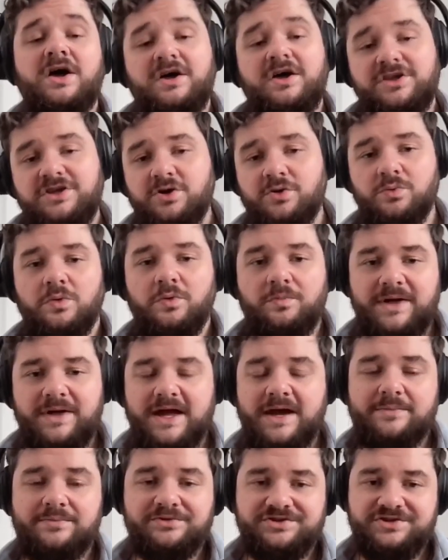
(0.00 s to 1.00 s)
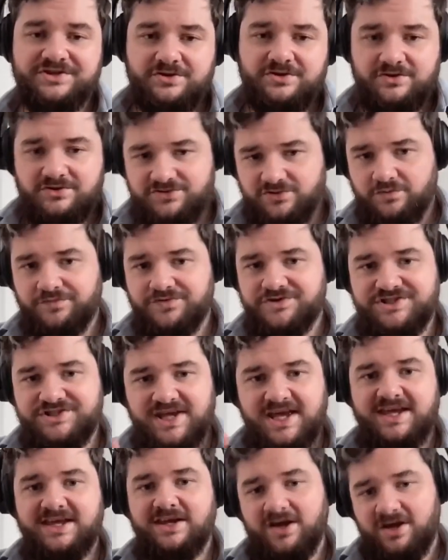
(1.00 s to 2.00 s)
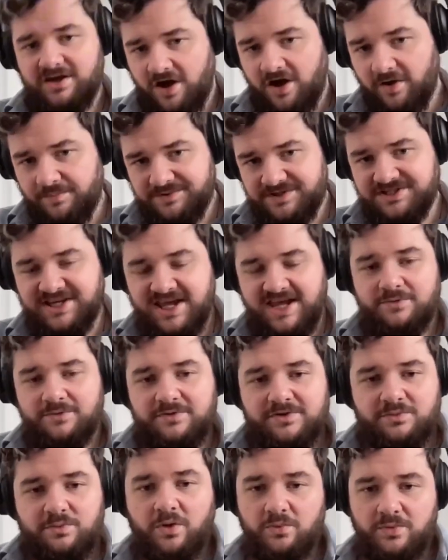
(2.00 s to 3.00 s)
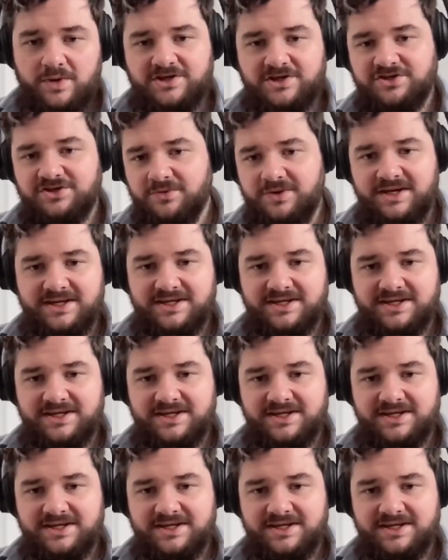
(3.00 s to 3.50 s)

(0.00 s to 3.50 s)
you will be able to sort of stay up to date with what we're doing in